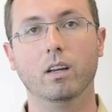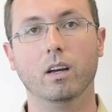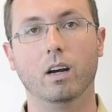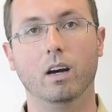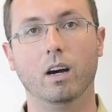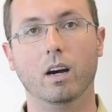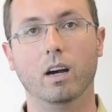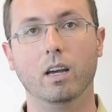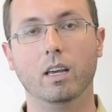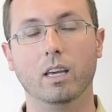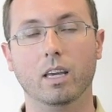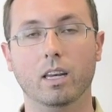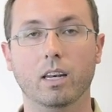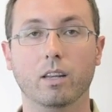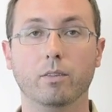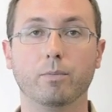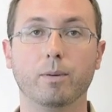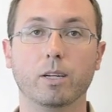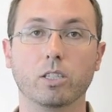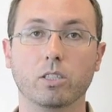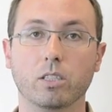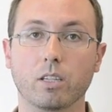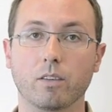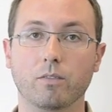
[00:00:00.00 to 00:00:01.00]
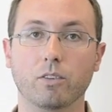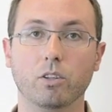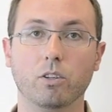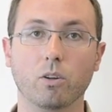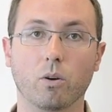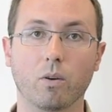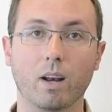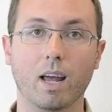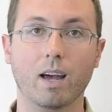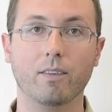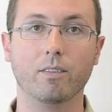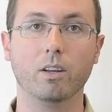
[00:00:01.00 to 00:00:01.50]
and especially if you
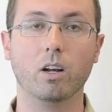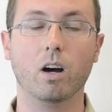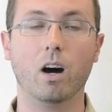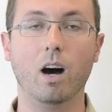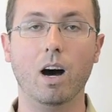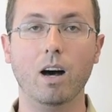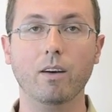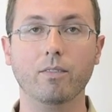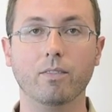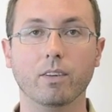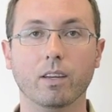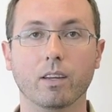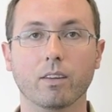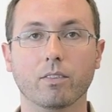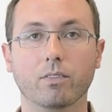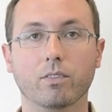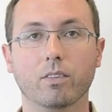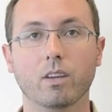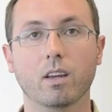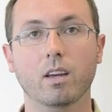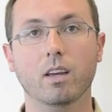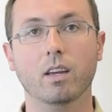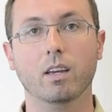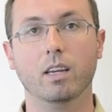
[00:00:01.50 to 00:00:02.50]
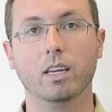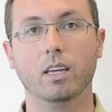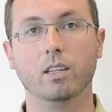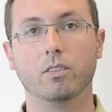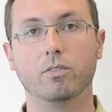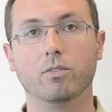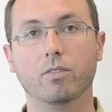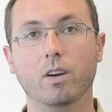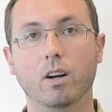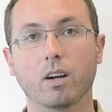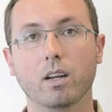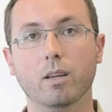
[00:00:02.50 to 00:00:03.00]
don't have an office,
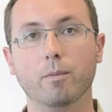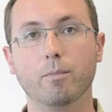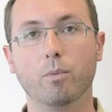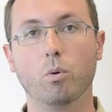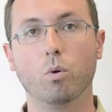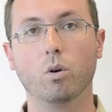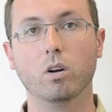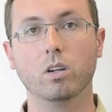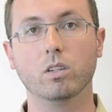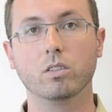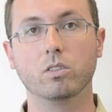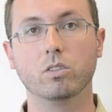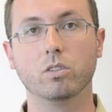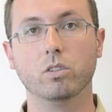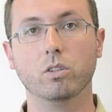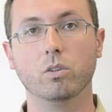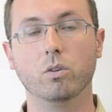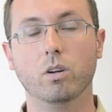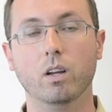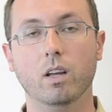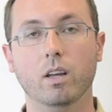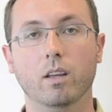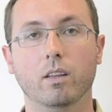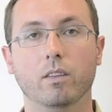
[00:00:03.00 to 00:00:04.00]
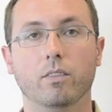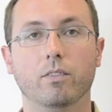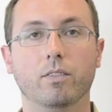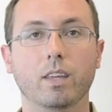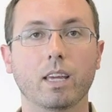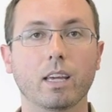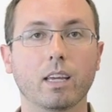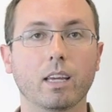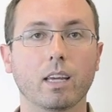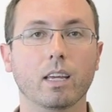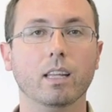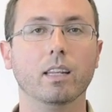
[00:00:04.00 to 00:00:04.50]
it's very important to
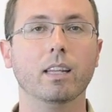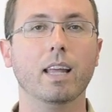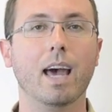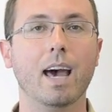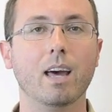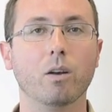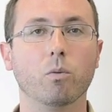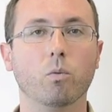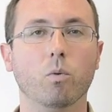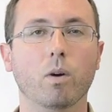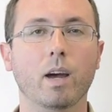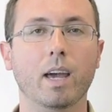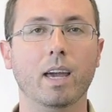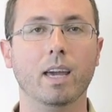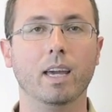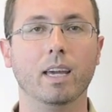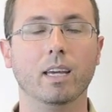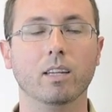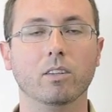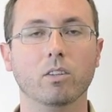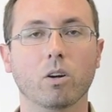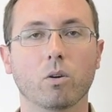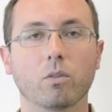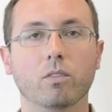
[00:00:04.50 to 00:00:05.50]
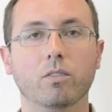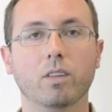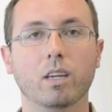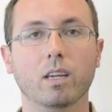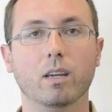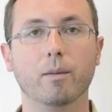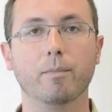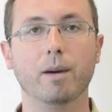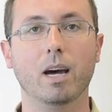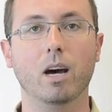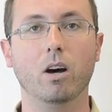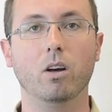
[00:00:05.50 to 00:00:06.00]
think in that way. Don't think
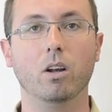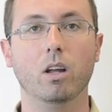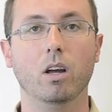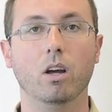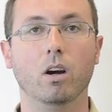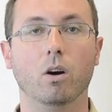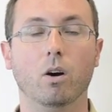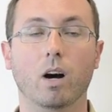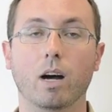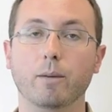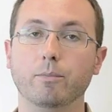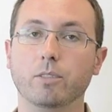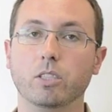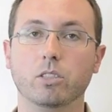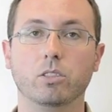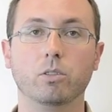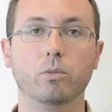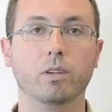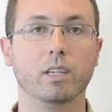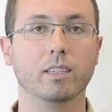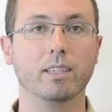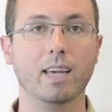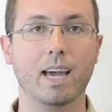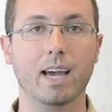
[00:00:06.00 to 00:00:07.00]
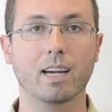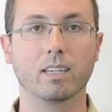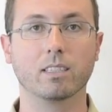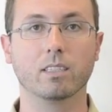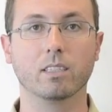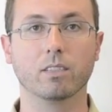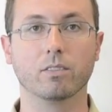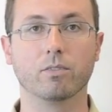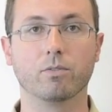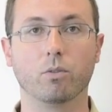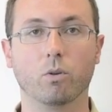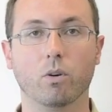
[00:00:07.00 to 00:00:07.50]
about, well, I'm just doing
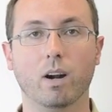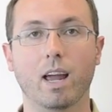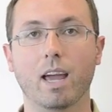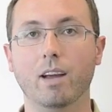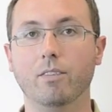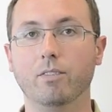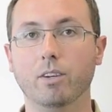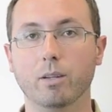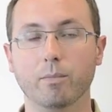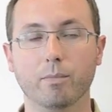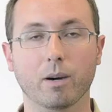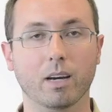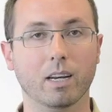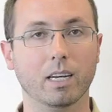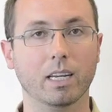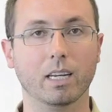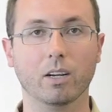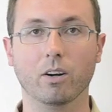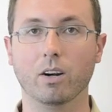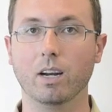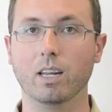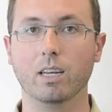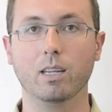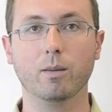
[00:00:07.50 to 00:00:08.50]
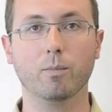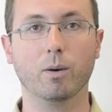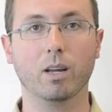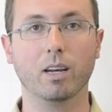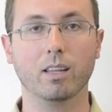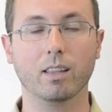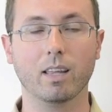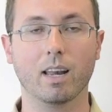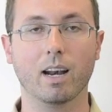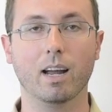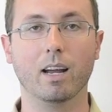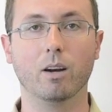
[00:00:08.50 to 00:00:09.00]
taxes for everybody or
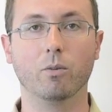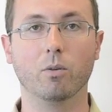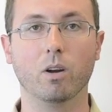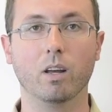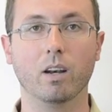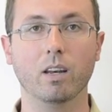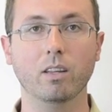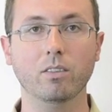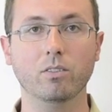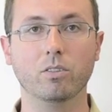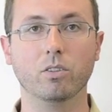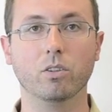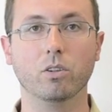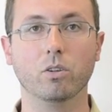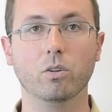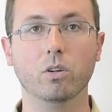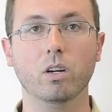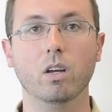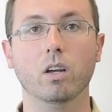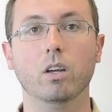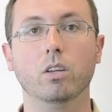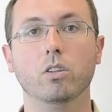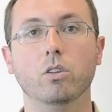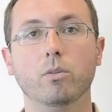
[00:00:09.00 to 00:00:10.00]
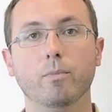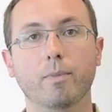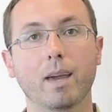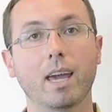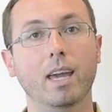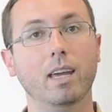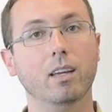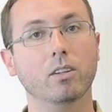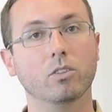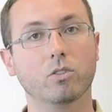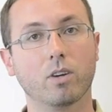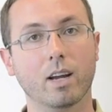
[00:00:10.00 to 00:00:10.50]
anybody that I run into. You
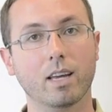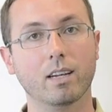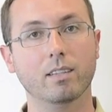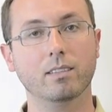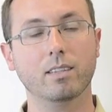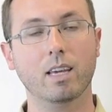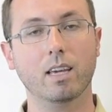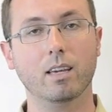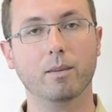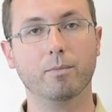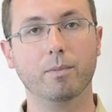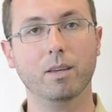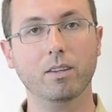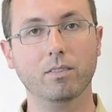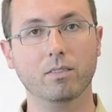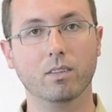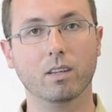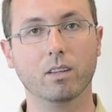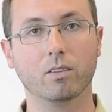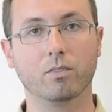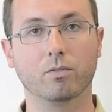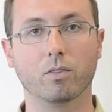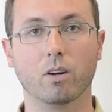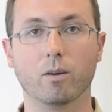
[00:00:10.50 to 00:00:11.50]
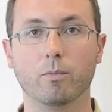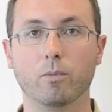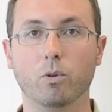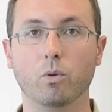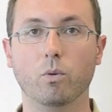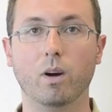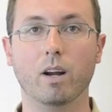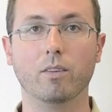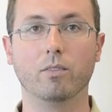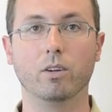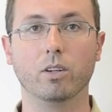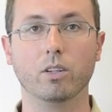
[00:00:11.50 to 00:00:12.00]
may try to take business from
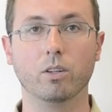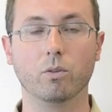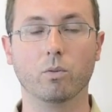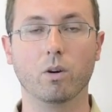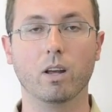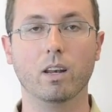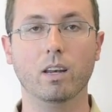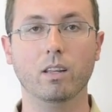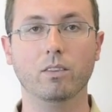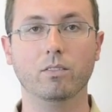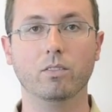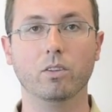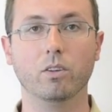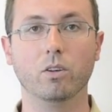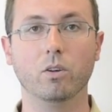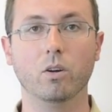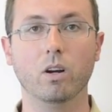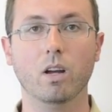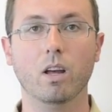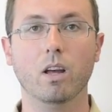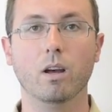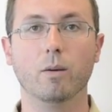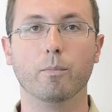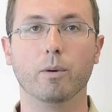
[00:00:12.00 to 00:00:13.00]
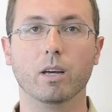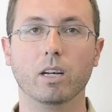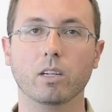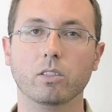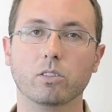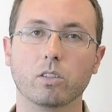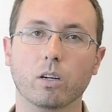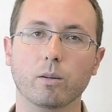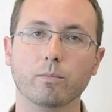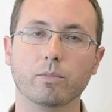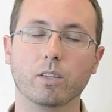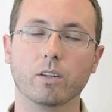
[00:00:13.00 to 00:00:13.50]
whoever you run into, but in
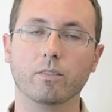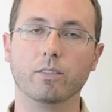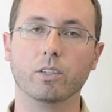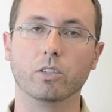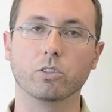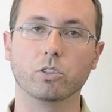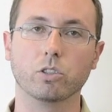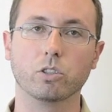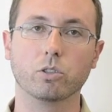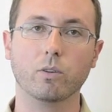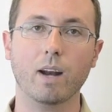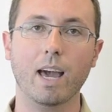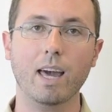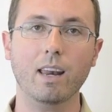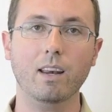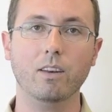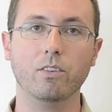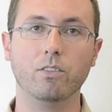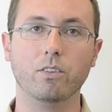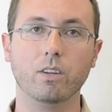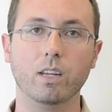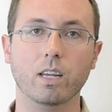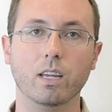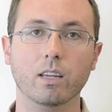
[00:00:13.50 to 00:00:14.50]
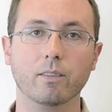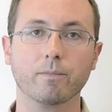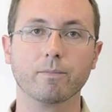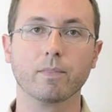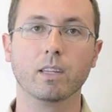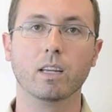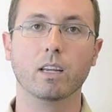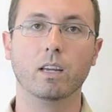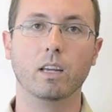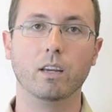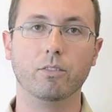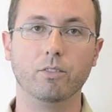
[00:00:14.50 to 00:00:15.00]
terms of your strategy,
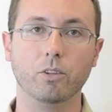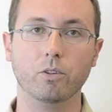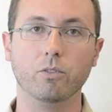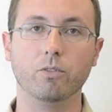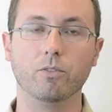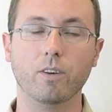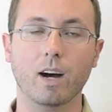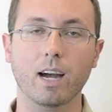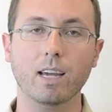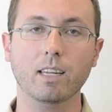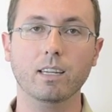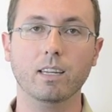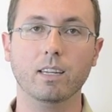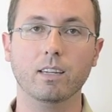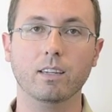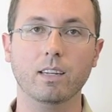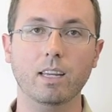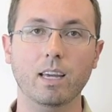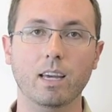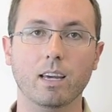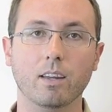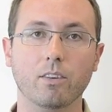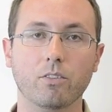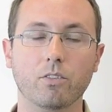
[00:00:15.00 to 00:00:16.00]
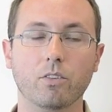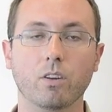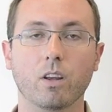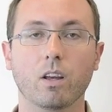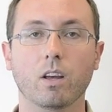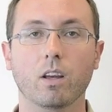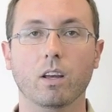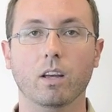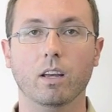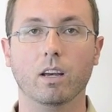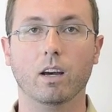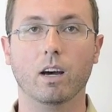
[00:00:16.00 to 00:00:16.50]
if you find a niche,
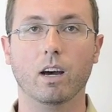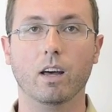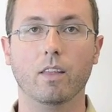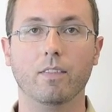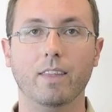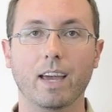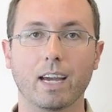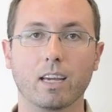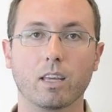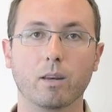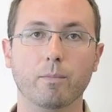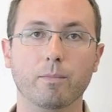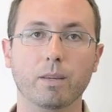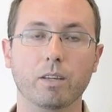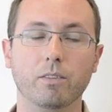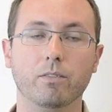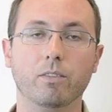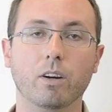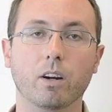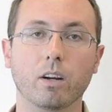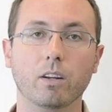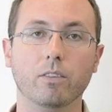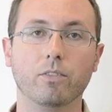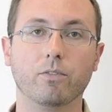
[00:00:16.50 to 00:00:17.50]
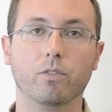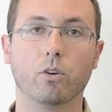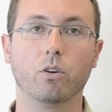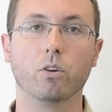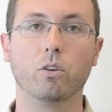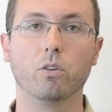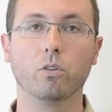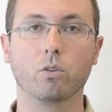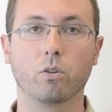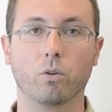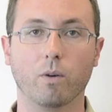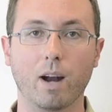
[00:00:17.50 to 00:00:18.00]
that can be very
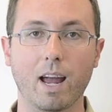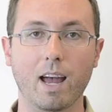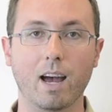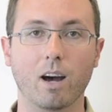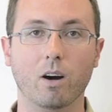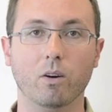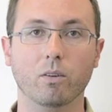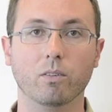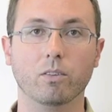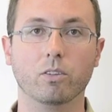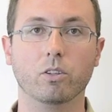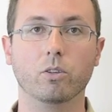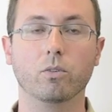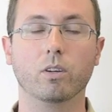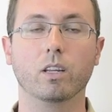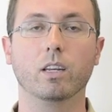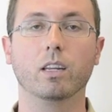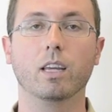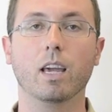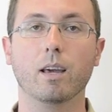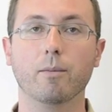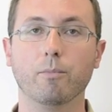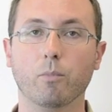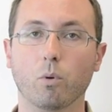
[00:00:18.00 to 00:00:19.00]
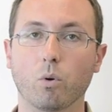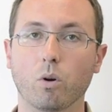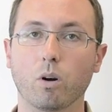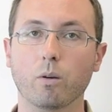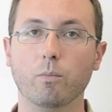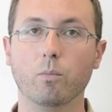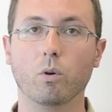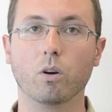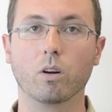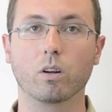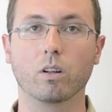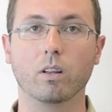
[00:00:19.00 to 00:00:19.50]
fertile ground. You can get more
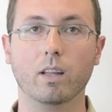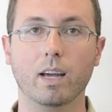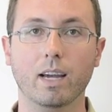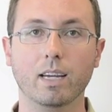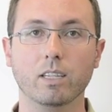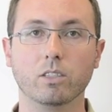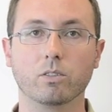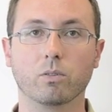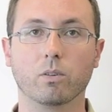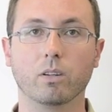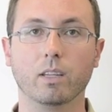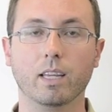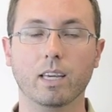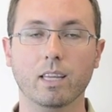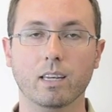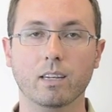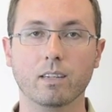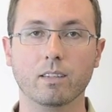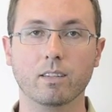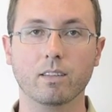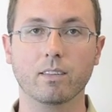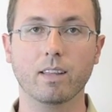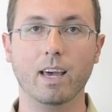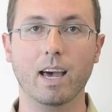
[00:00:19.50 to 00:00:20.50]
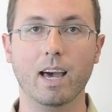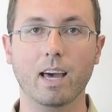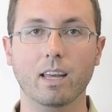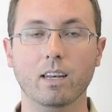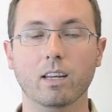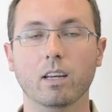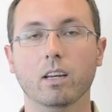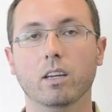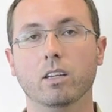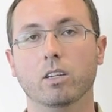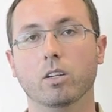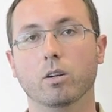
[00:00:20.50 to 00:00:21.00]
and more clients related to that.
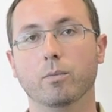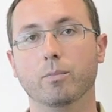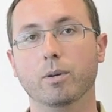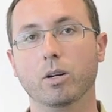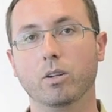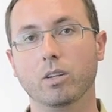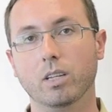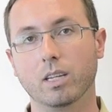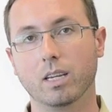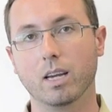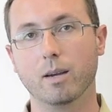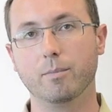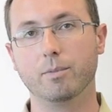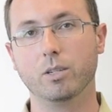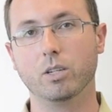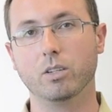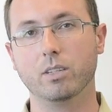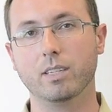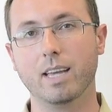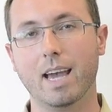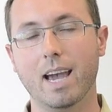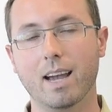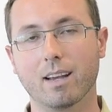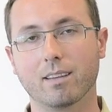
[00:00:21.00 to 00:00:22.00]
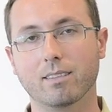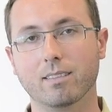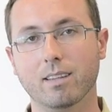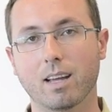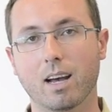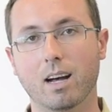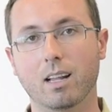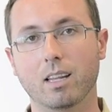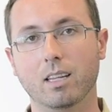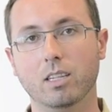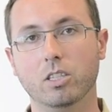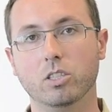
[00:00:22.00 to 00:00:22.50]
You're building up your tax
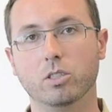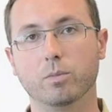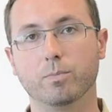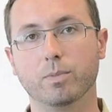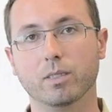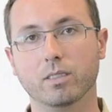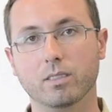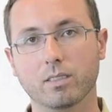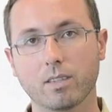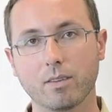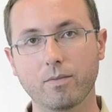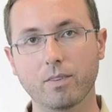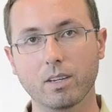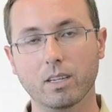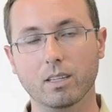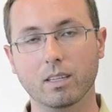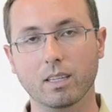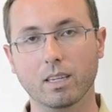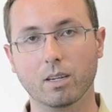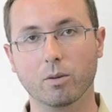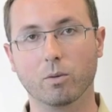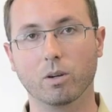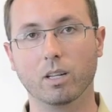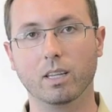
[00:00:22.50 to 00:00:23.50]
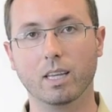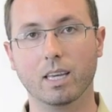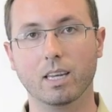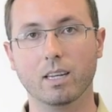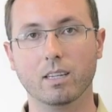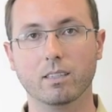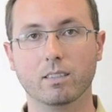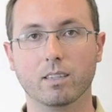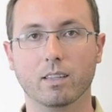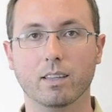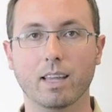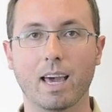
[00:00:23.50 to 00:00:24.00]
knowledge specifically
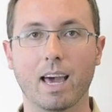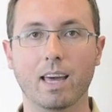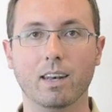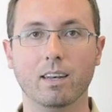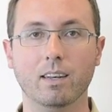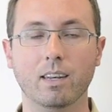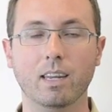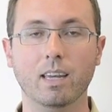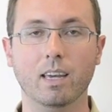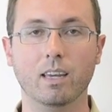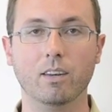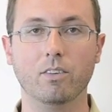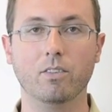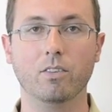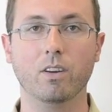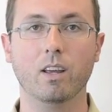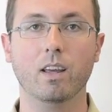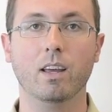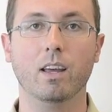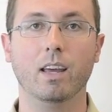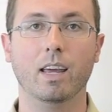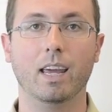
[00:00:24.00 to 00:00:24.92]
related to that niche.